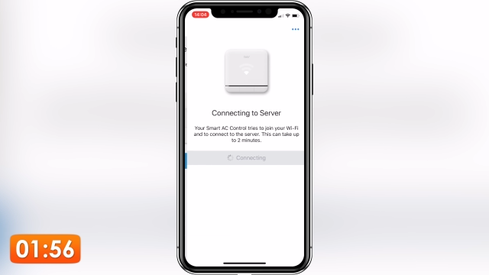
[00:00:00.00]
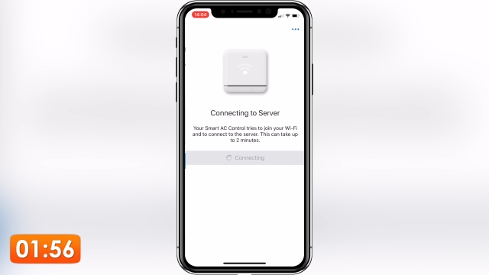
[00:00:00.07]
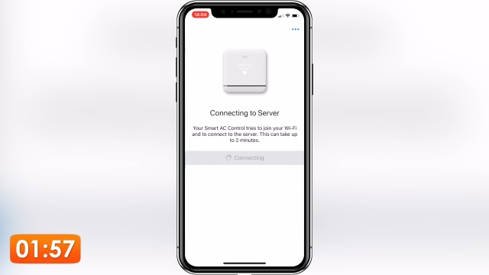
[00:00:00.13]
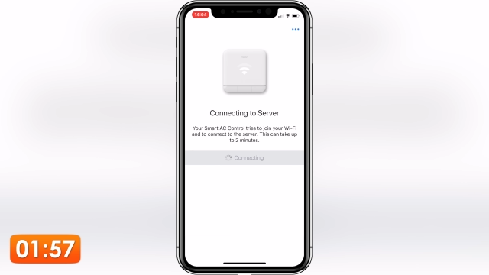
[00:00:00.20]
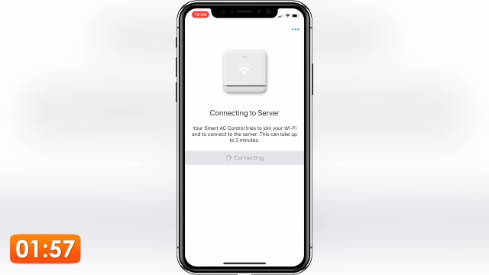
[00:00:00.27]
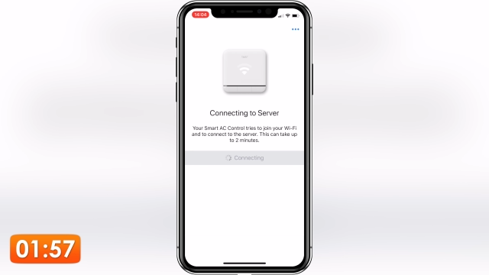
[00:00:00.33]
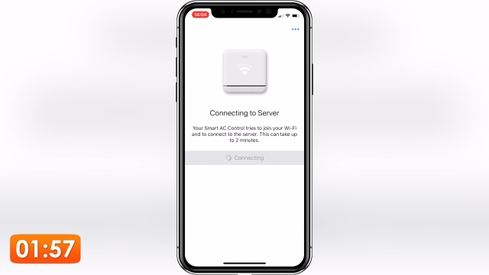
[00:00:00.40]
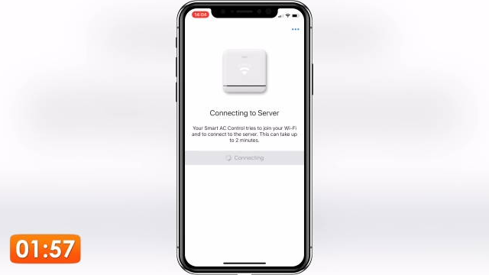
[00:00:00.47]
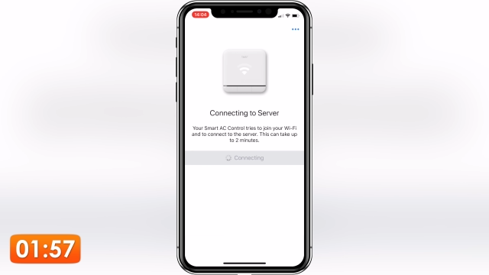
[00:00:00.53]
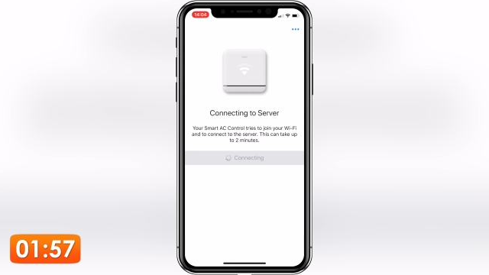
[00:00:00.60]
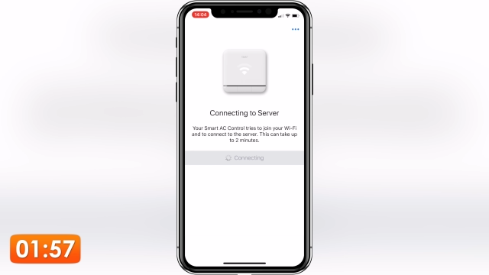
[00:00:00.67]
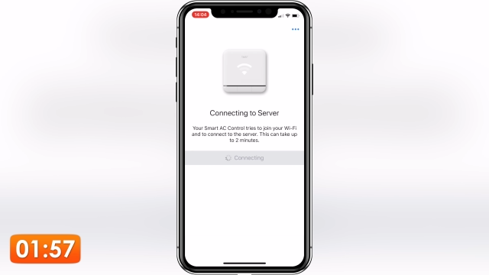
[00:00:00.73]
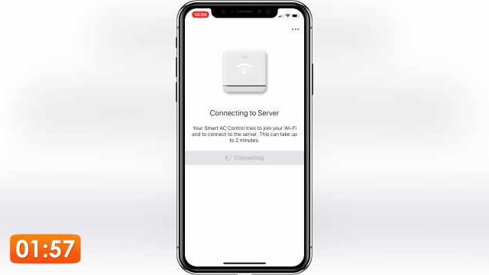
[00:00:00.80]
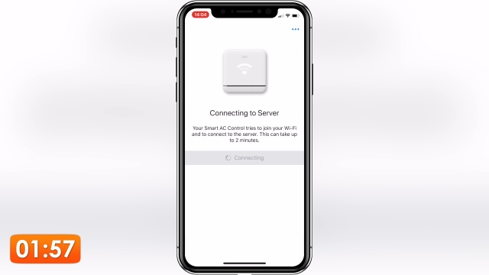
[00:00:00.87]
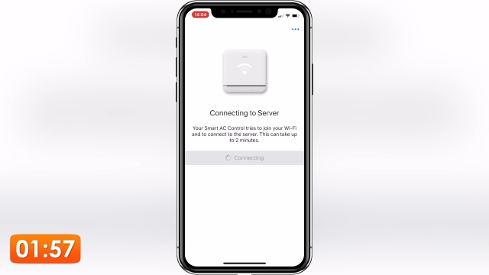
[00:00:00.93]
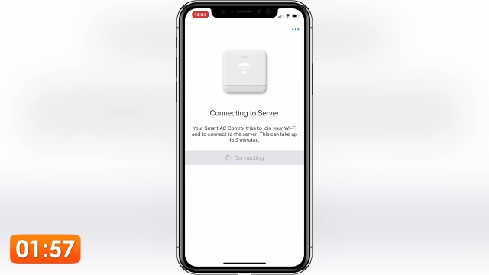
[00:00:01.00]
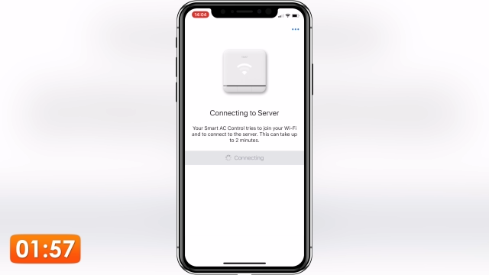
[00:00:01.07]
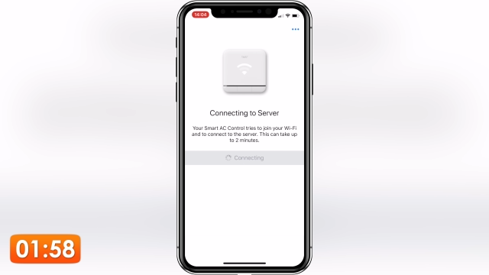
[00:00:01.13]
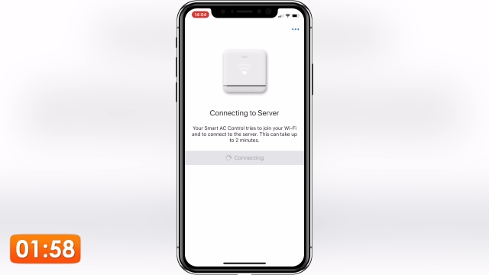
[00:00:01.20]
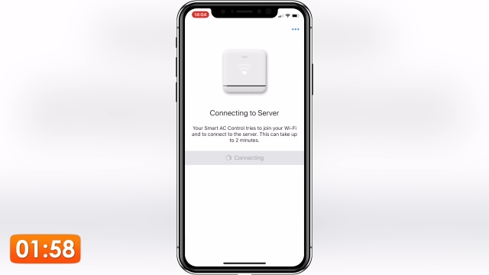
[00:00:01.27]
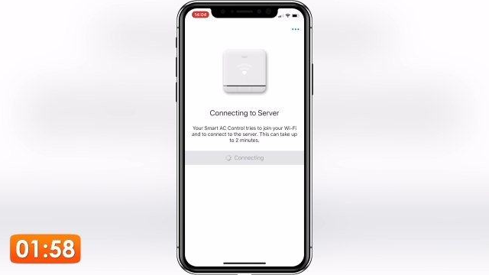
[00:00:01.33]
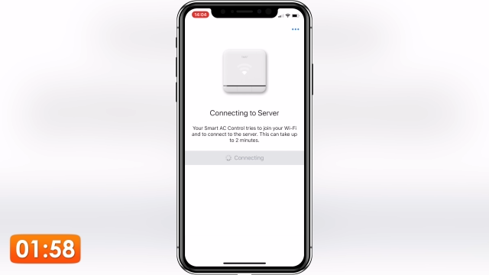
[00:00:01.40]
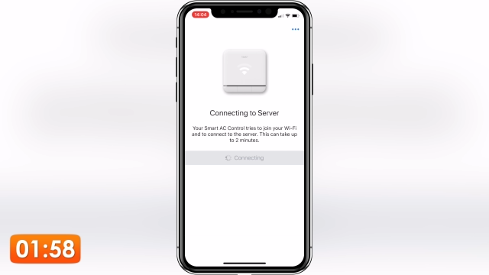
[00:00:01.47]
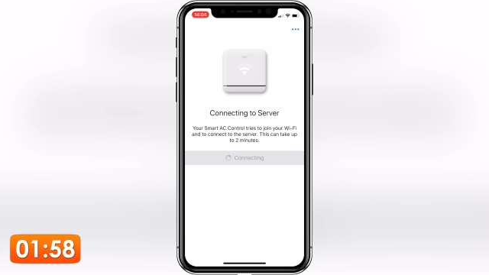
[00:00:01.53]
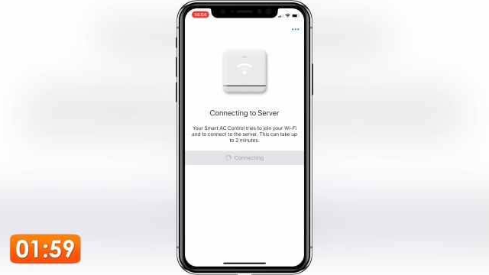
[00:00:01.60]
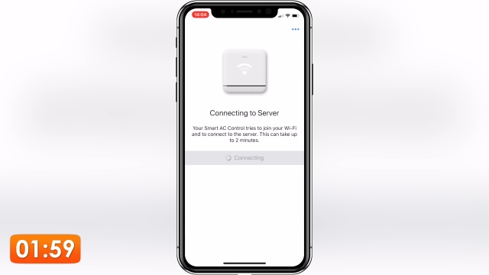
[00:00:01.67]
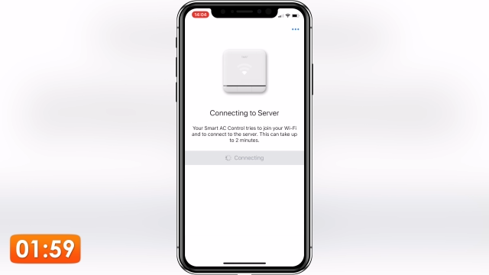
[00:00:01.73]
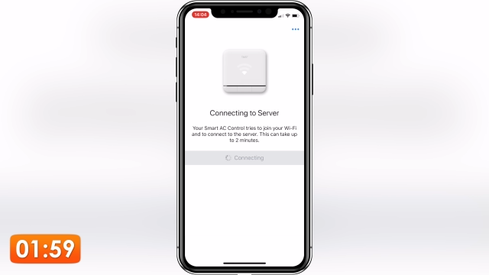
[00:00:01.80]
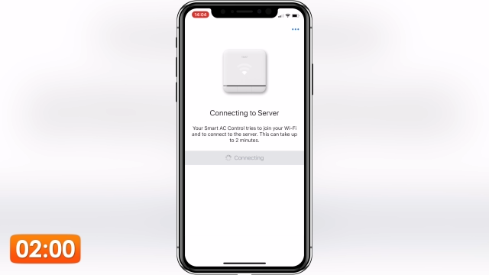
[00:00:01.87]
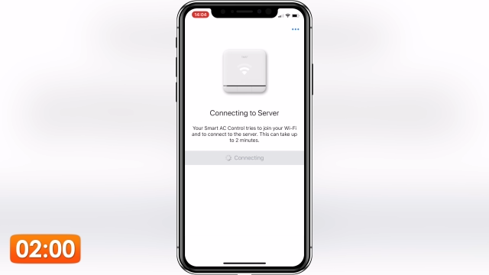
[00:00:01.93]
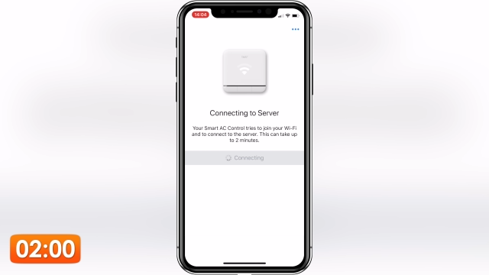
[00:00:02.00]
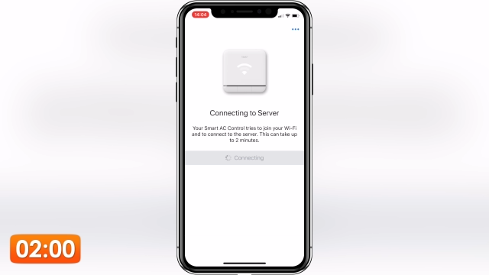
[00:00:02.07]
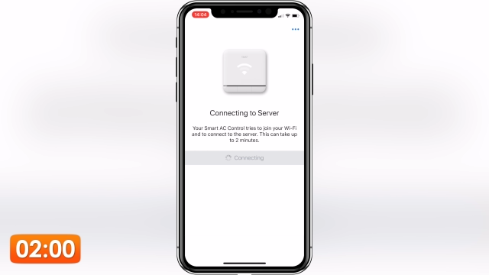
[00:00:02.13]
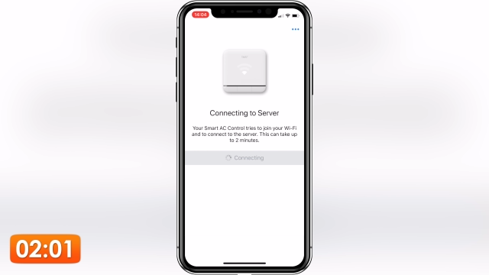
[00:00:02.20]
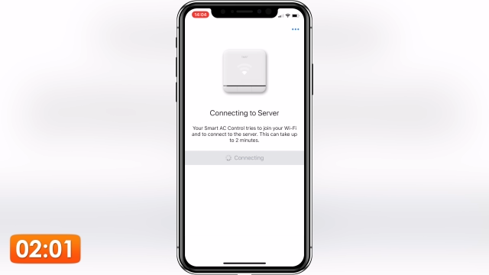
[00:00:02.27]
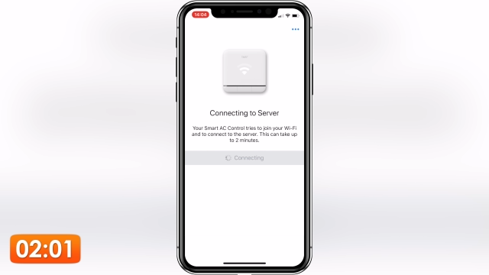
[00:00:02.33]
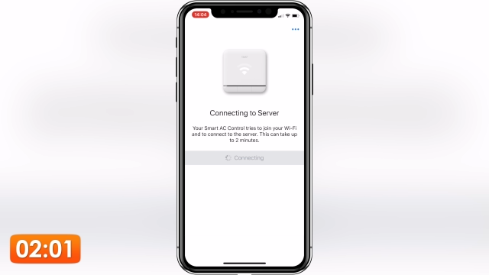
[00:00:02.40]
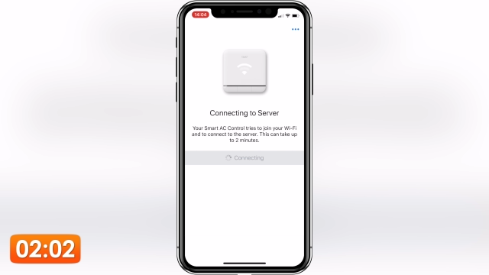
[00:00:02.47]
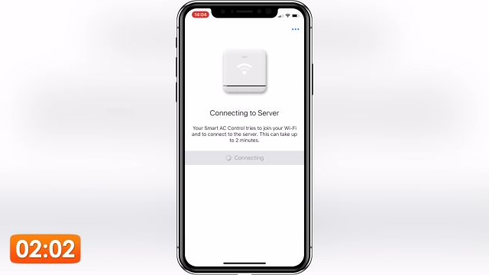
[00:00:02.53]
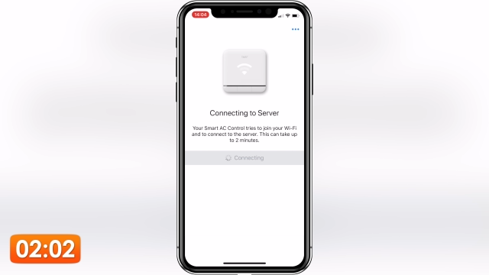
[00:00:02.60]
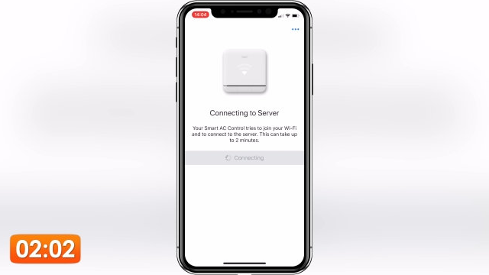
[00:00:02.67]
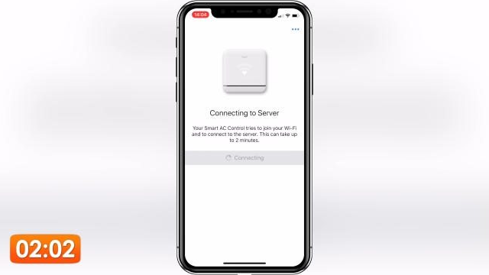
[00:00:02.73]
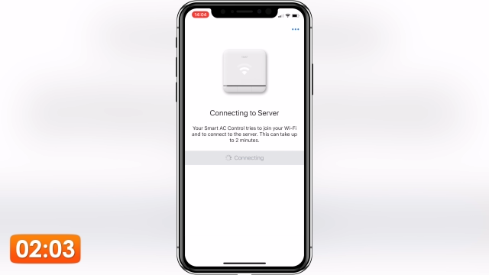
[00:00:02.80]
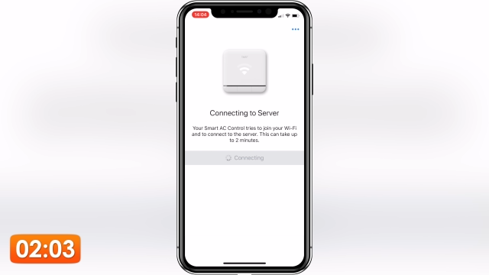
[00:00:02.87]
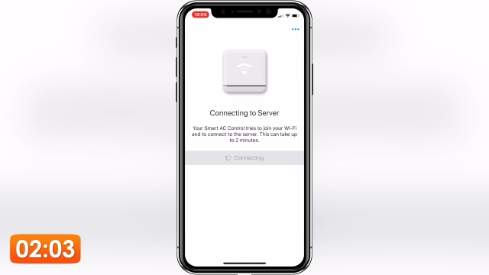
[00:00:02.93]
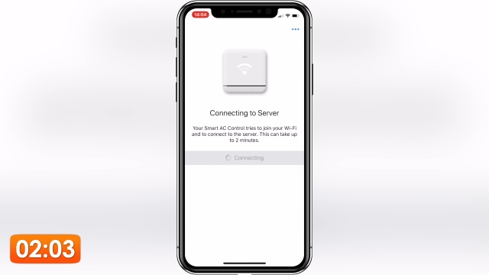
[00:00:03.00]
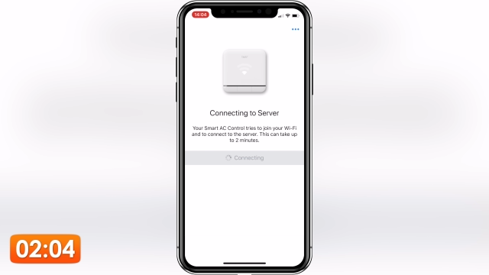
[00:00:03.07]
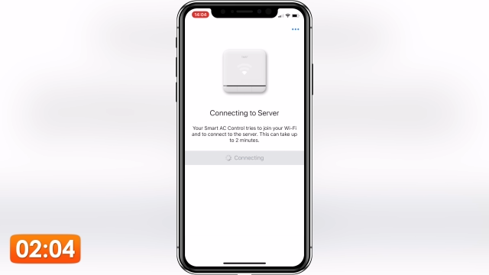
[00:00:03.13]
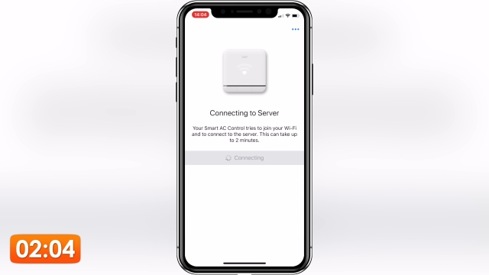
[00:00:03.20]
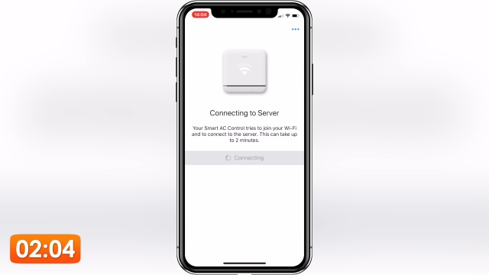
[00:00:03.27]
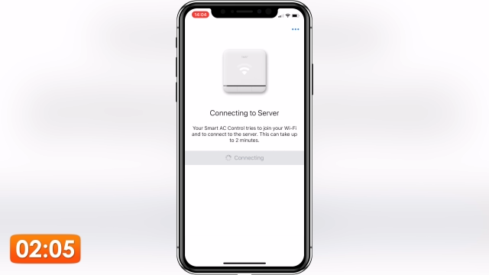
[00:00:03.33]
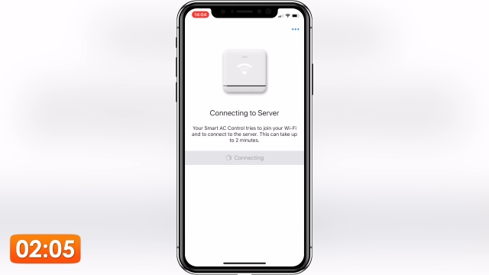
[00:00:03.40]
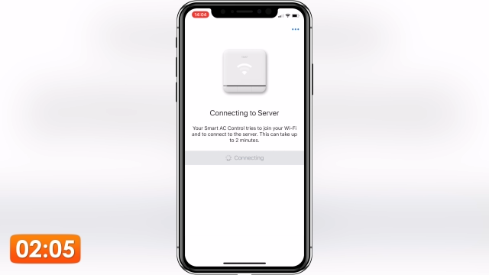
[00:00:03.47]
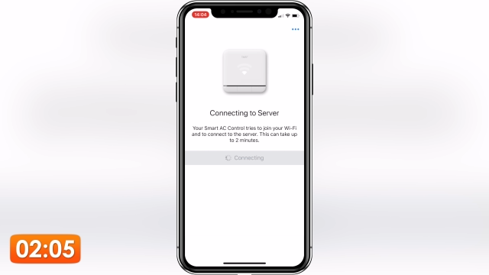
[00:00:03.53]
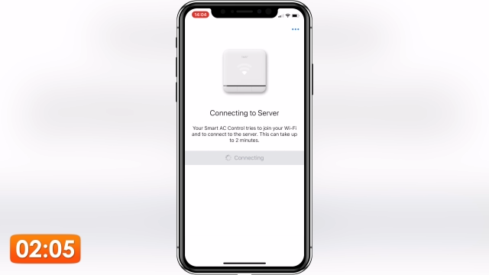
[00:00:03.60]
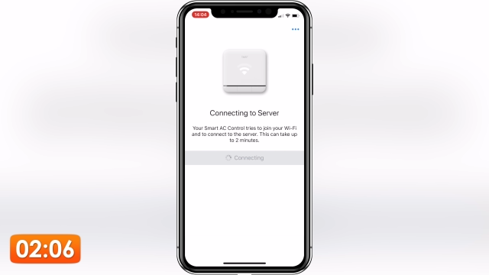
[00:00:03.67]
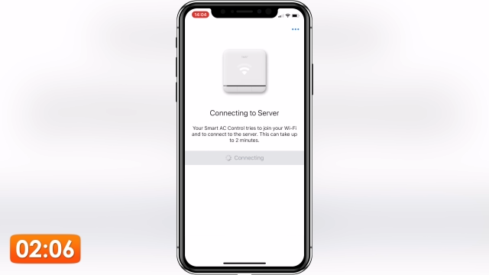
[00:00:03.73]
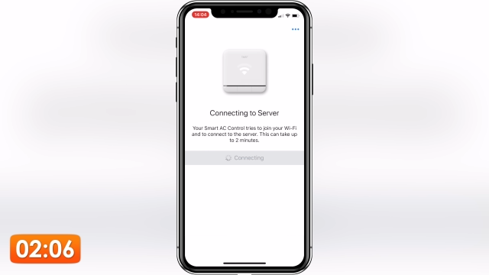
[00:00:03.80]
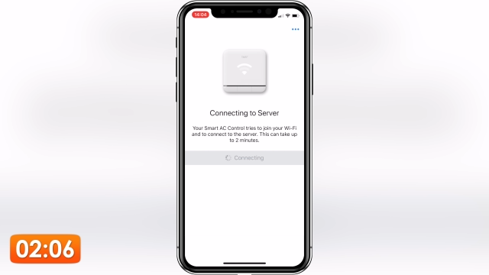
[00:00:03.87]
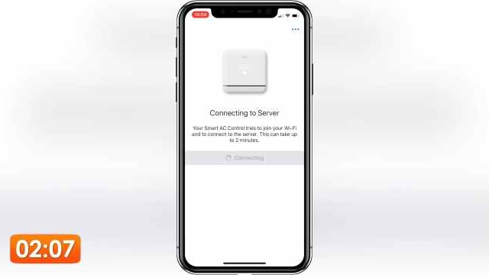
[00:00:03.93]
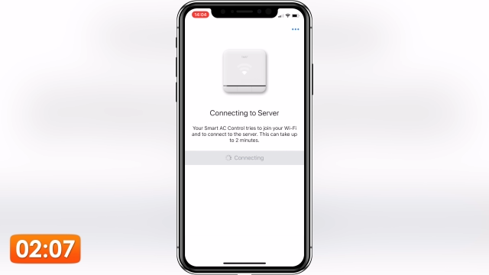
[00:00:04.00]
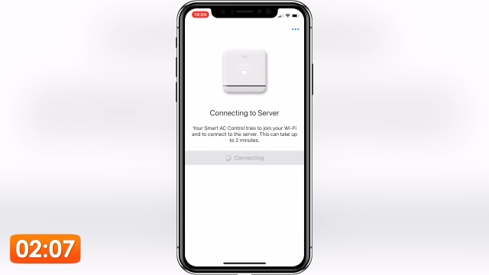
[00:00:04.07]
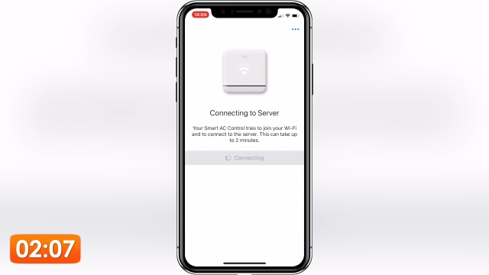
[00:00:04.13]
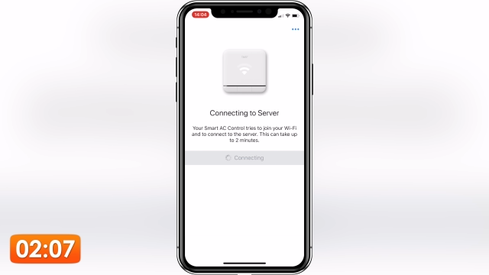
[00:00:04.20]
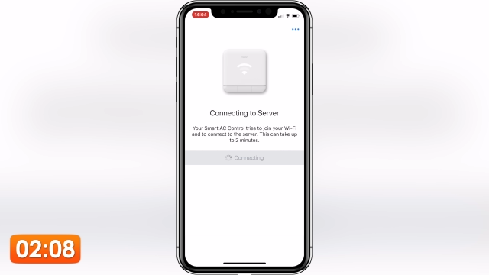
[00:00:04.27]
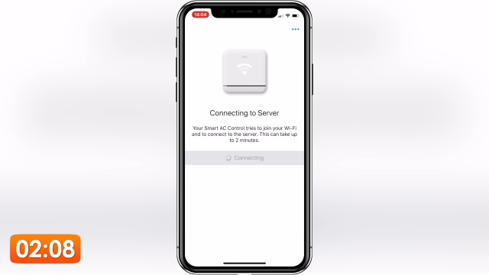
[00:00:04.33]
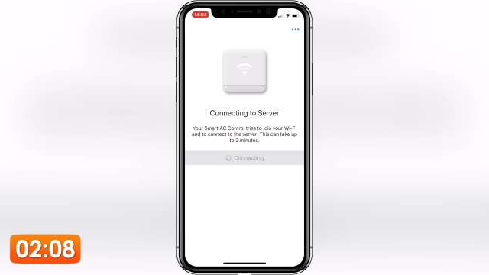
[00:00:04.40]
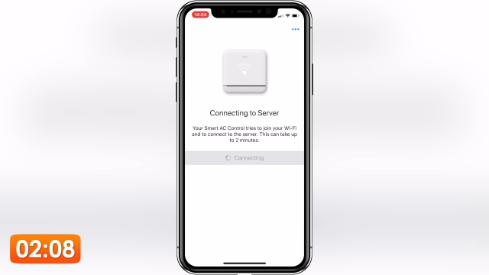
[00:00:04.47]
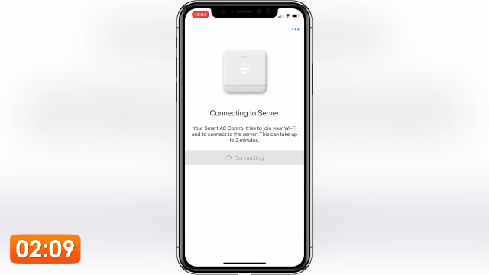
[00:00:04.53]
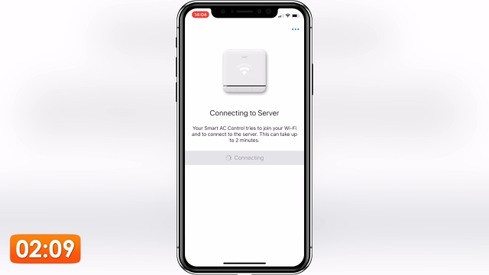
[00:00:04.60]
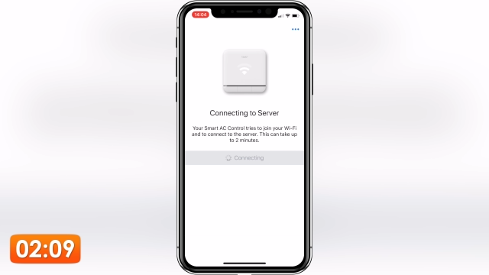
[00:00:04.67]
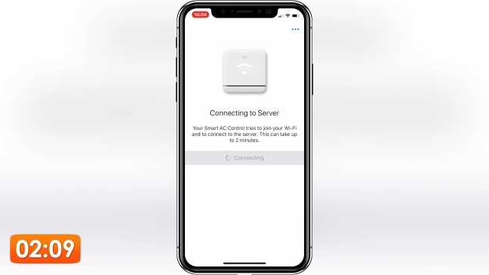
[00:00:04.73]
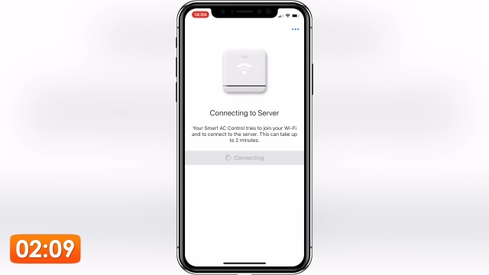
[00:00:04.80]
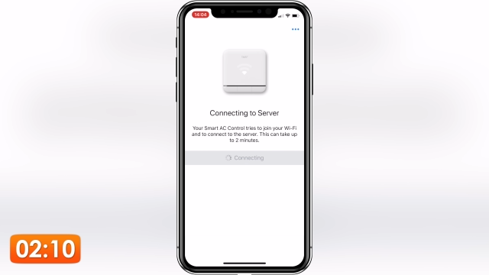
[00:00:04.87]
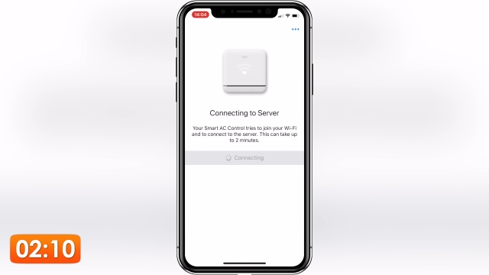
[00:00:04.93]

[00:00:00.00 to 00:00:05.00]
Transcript: (no speaker visible)